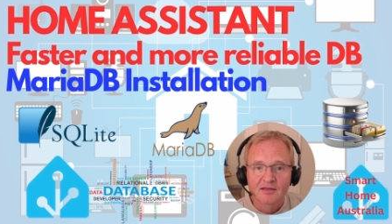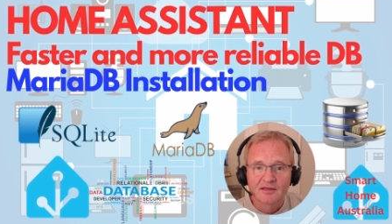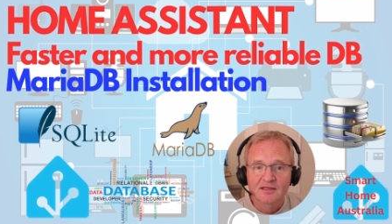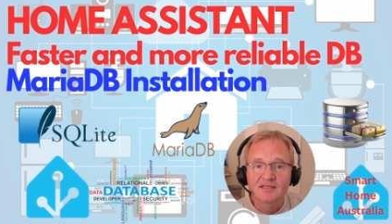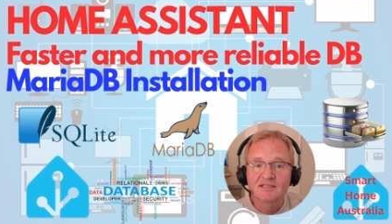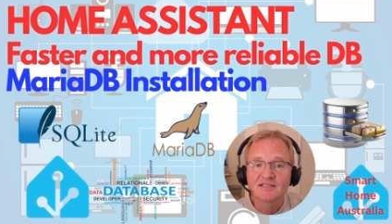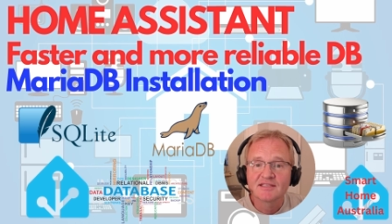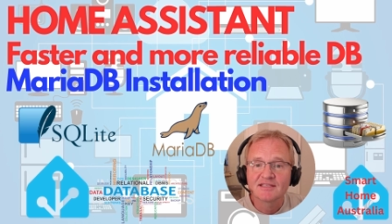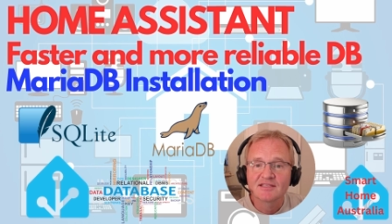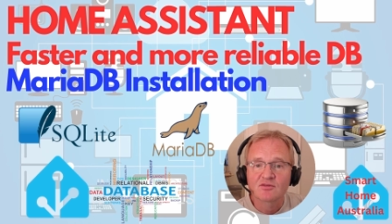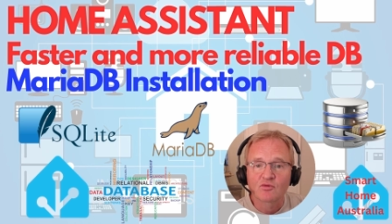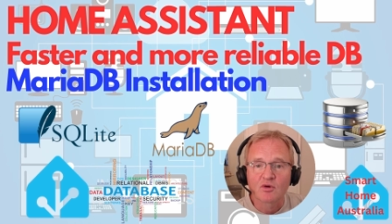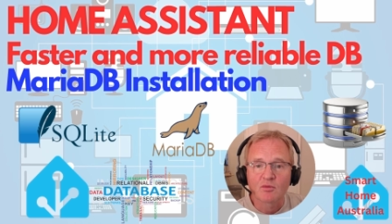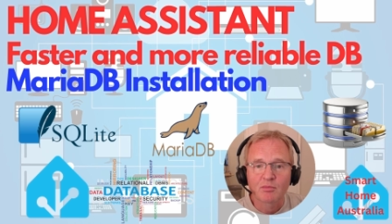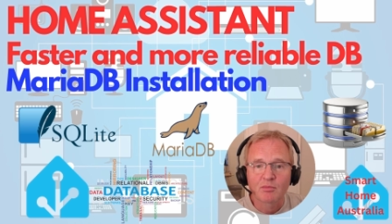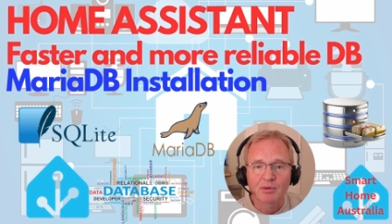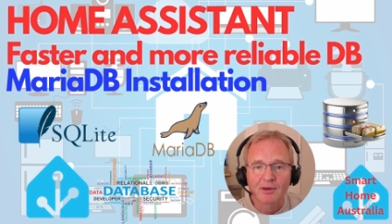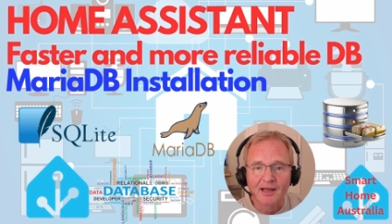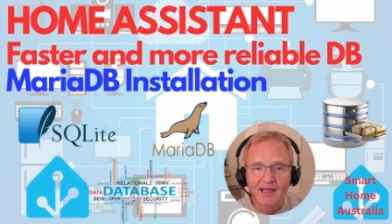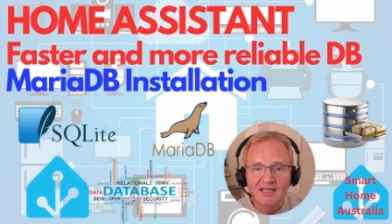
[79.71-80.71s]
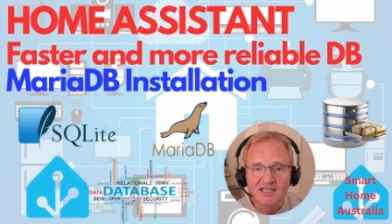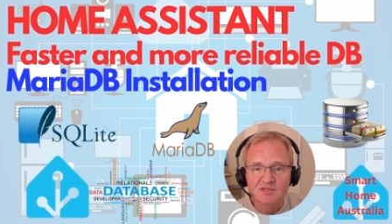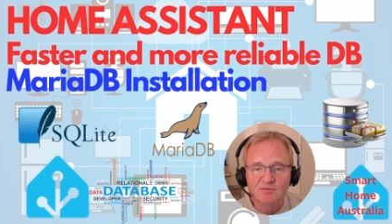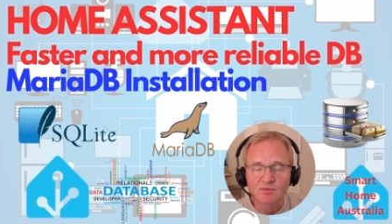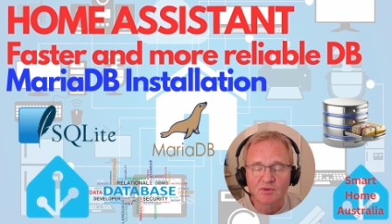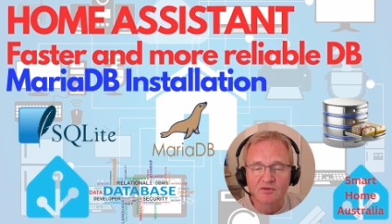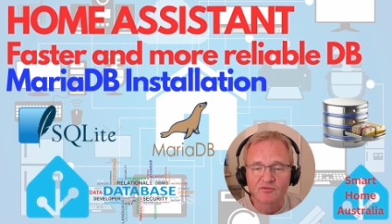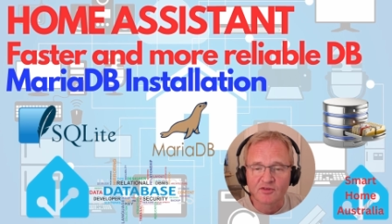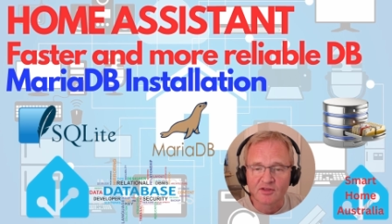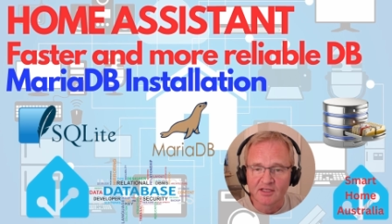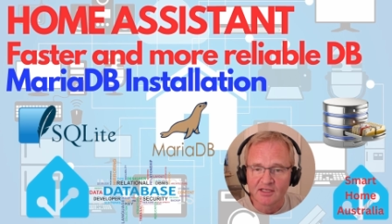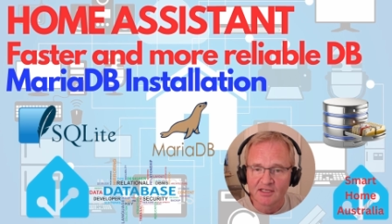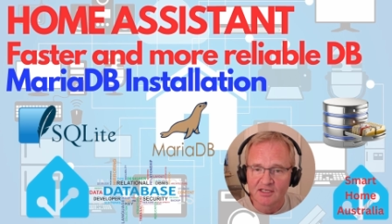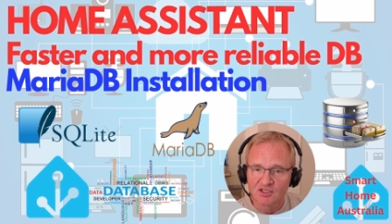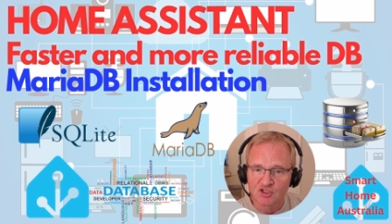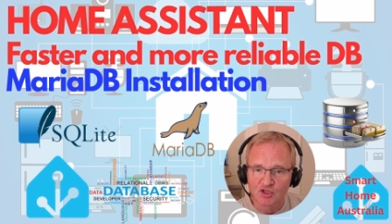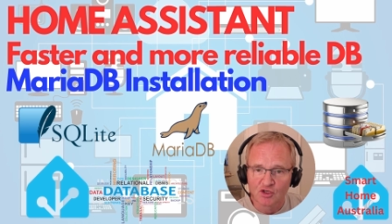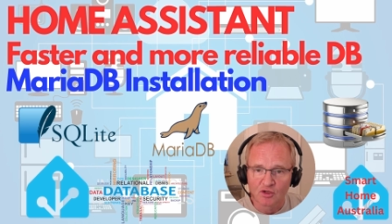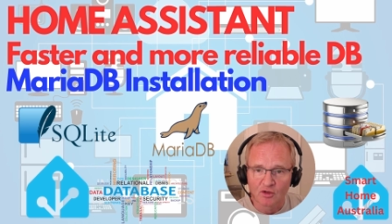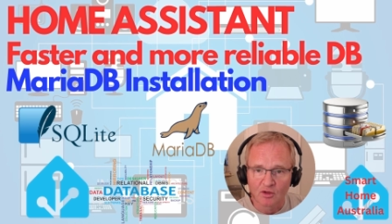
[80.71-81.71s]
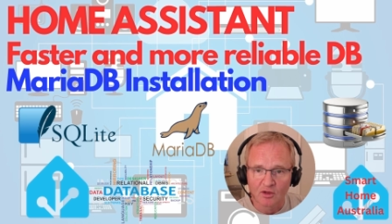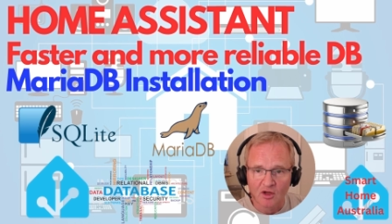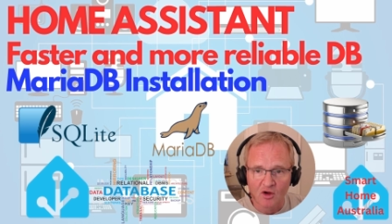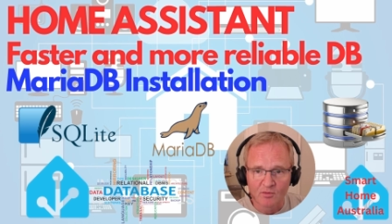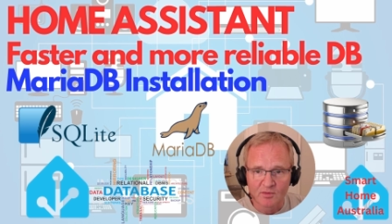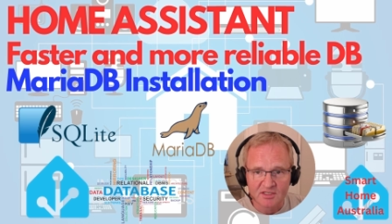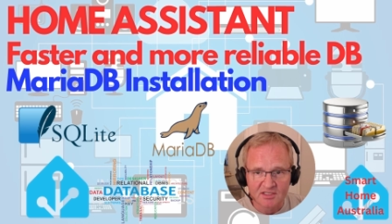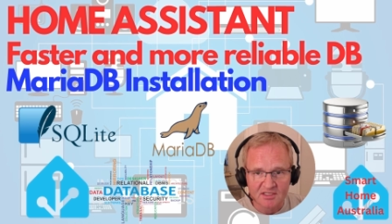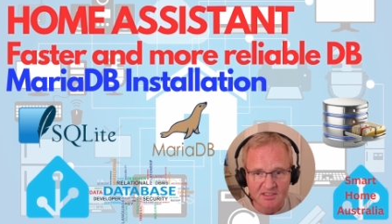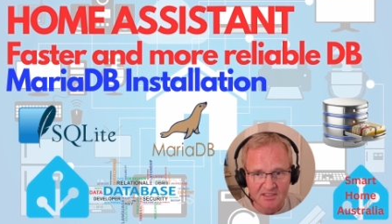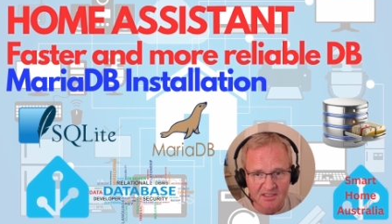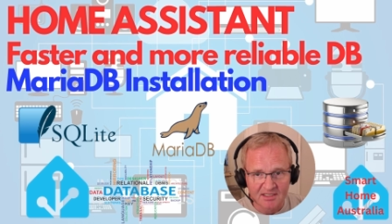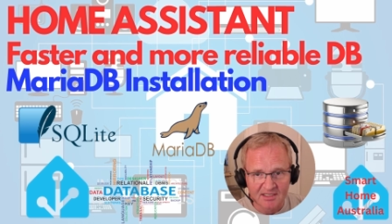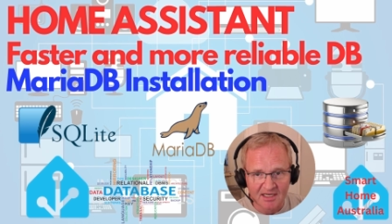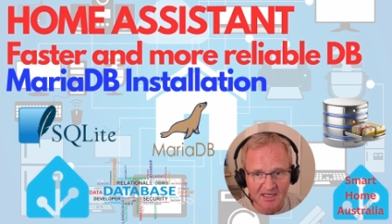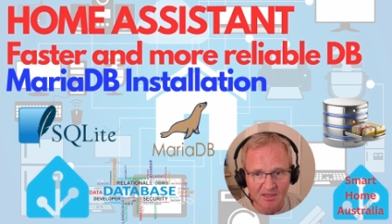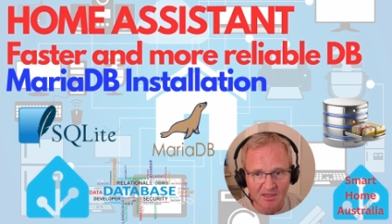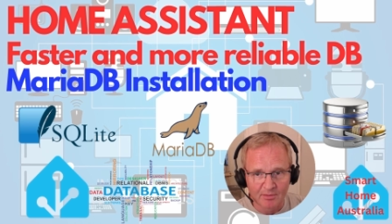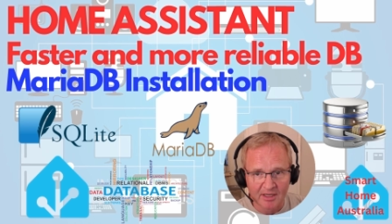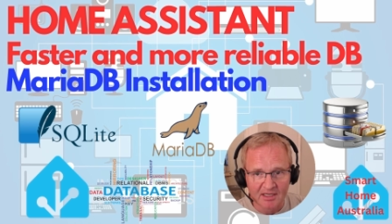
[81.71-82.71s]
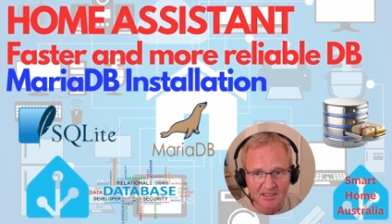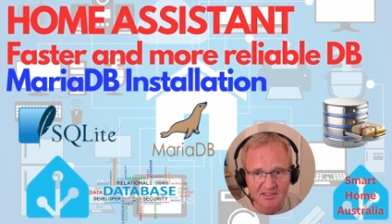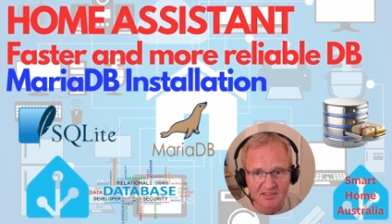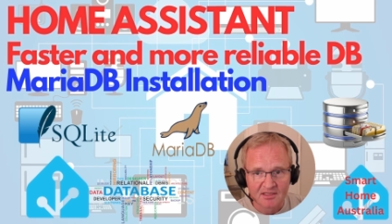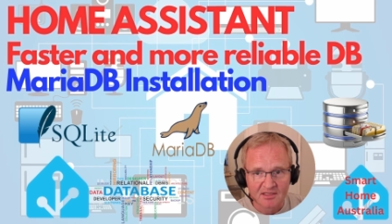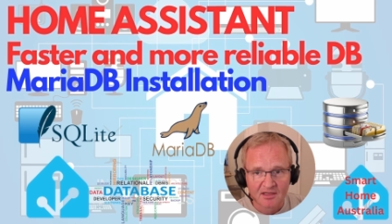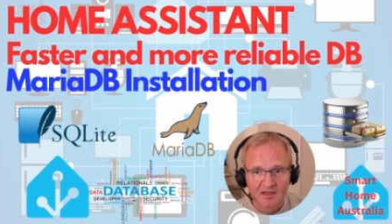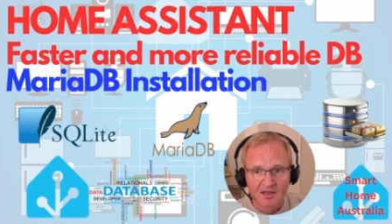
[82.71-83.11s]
This is a replacement for the internal Home Assistant database